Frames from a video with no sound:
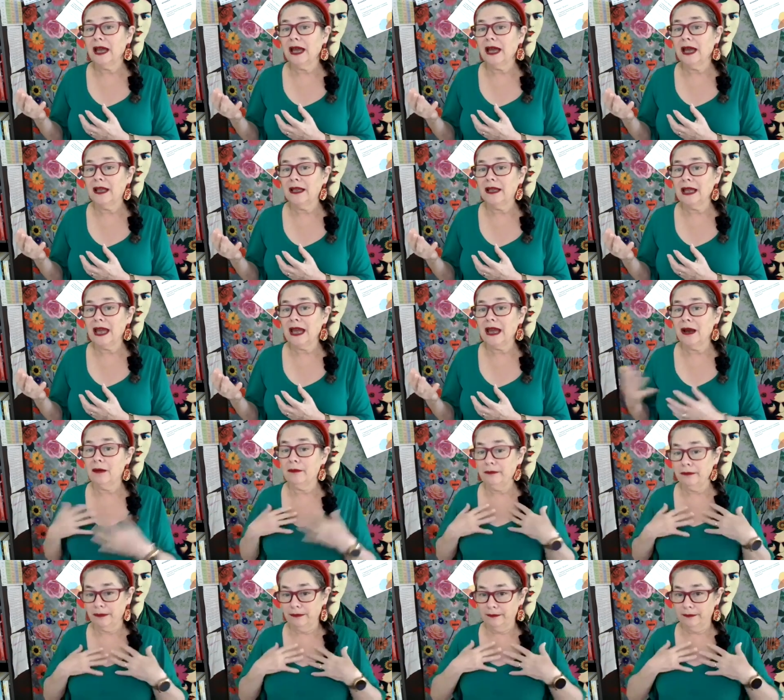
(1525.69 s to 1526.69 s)
and
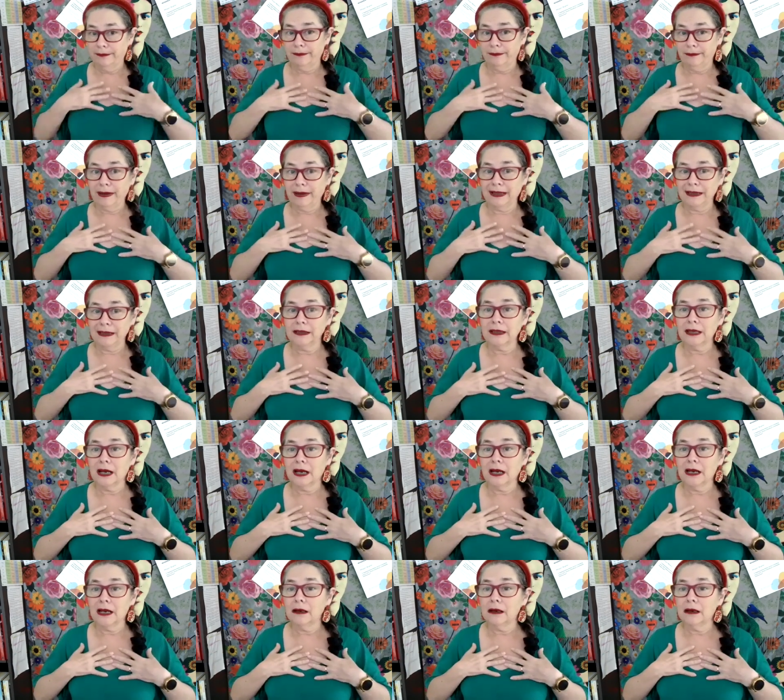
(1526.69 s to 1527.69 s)
how
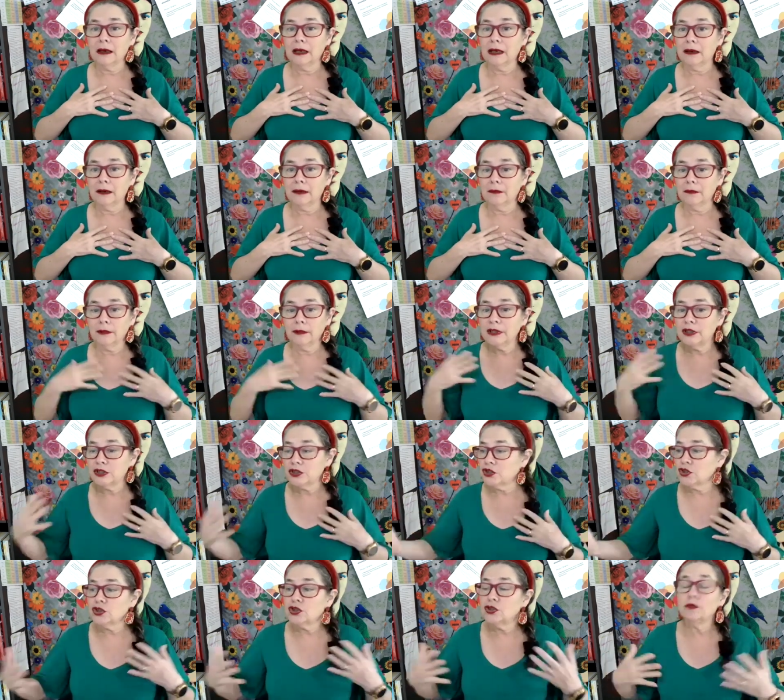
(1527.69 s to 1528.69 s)
Balanda,
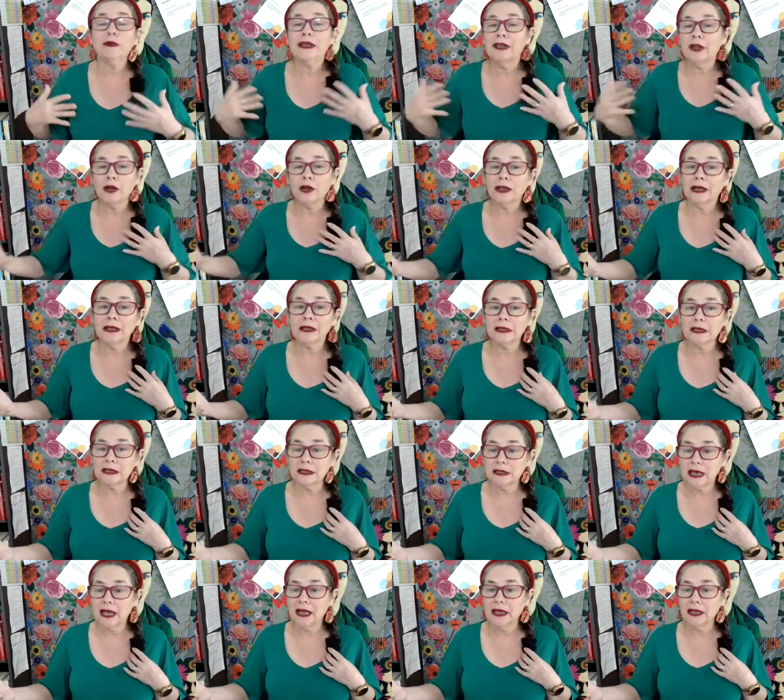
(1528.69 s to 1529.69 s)
we don't
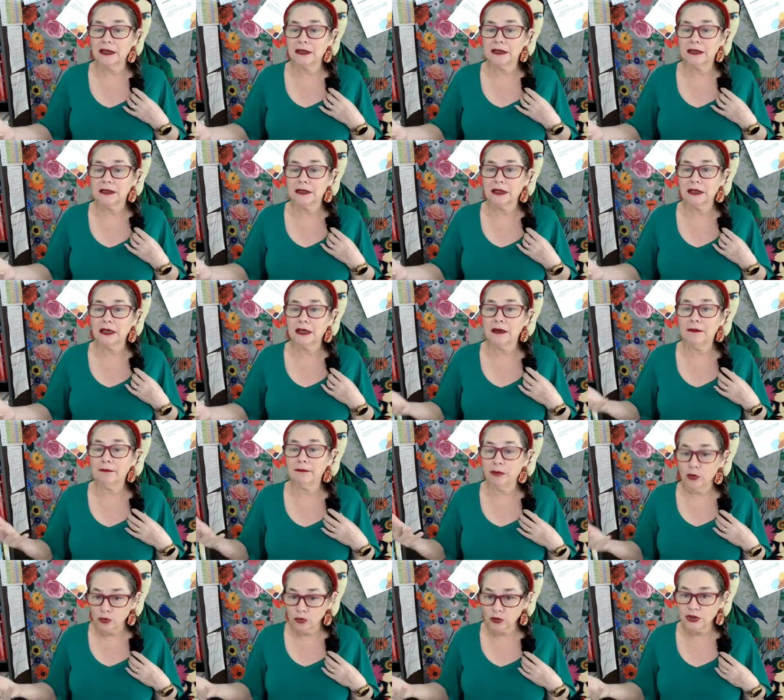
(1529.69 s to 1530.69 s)
understand the
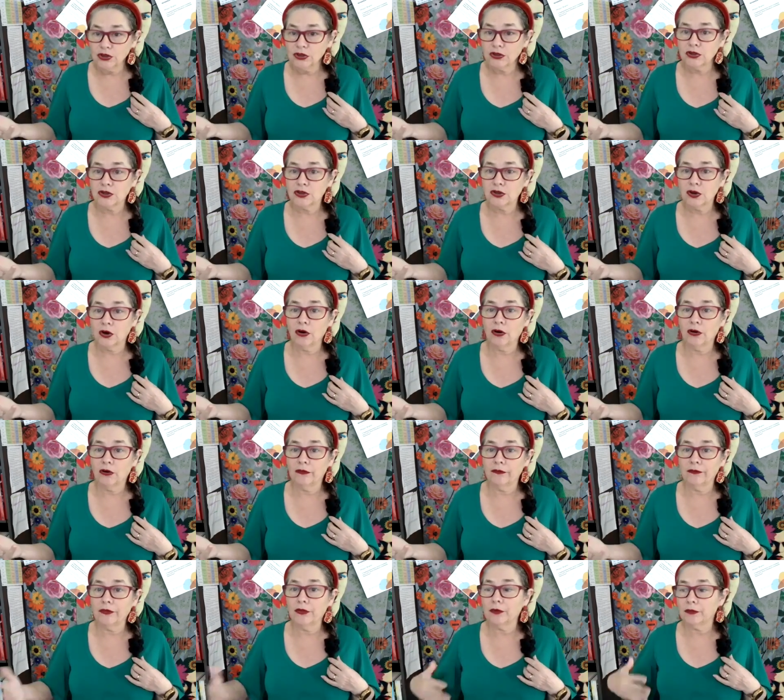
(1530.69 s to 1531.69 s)
importance
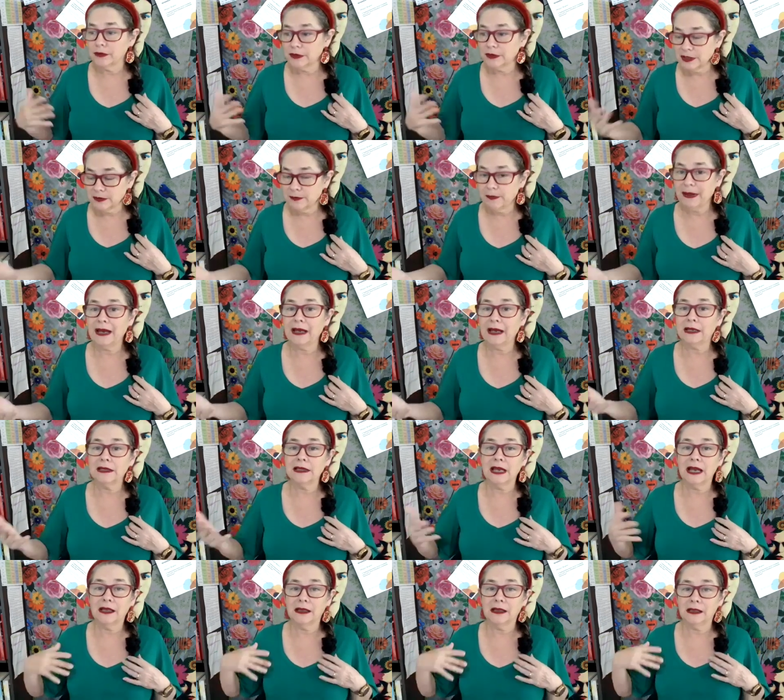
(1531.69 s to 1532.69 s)
of the
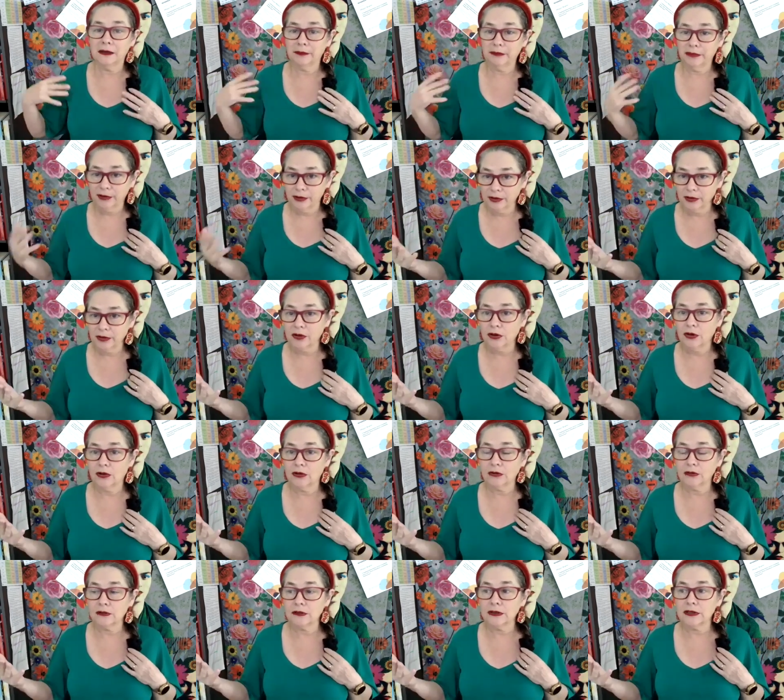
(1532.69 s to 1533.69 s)
respect and the
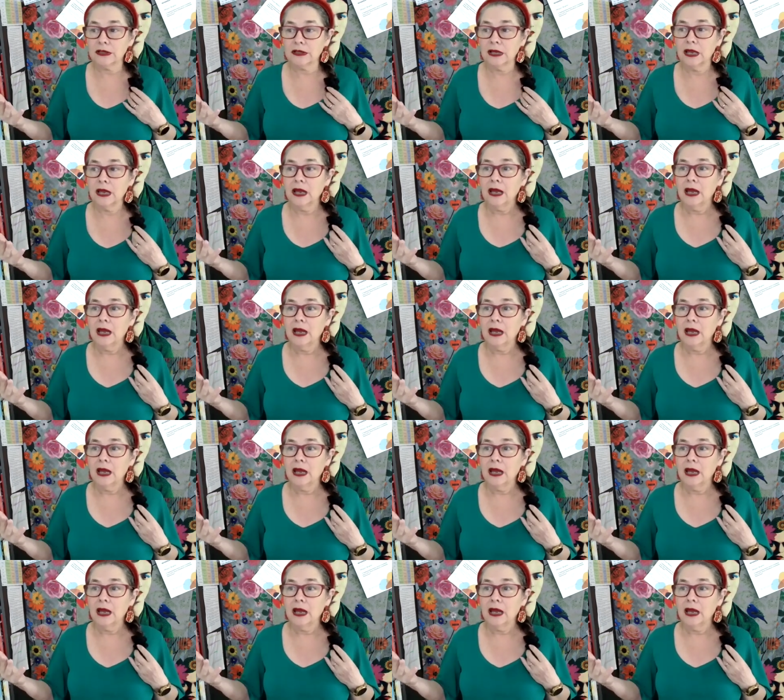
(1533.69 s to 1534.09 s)
protocols.